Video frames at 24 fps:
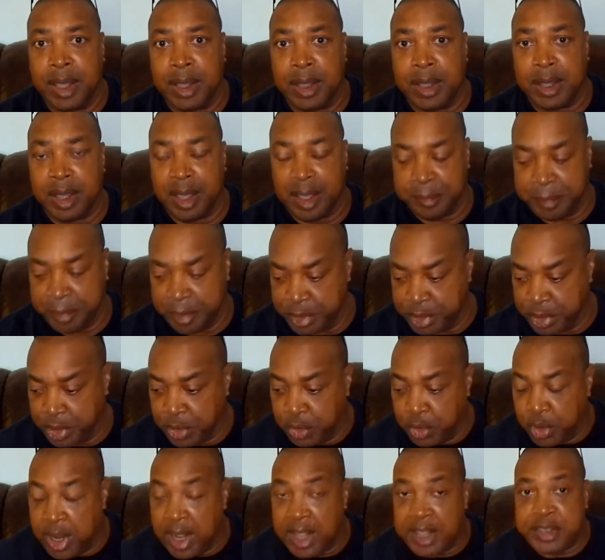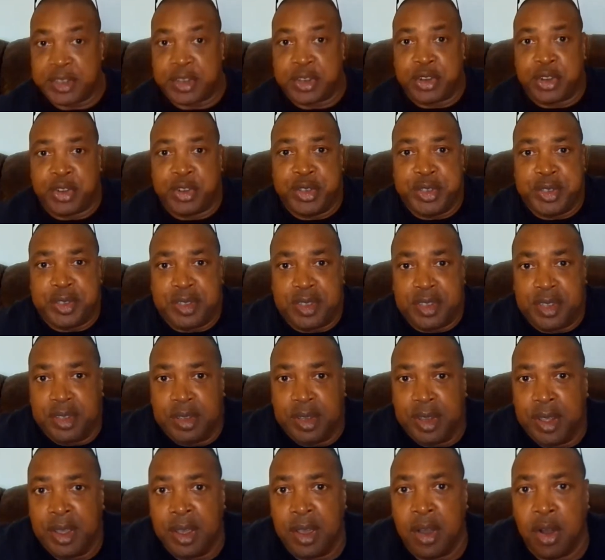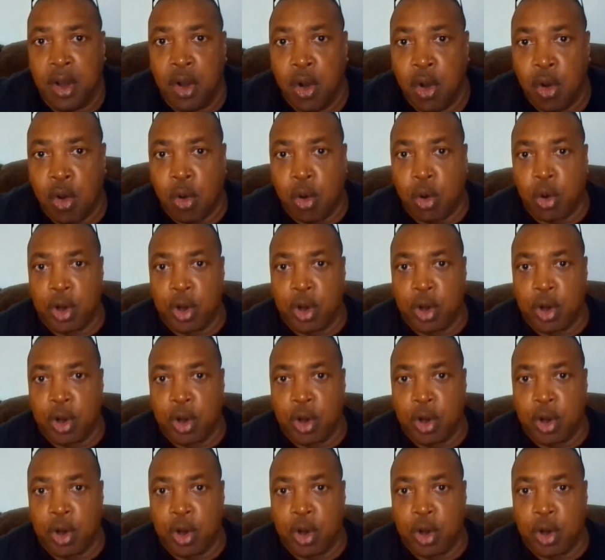If I was going to ask a Christian or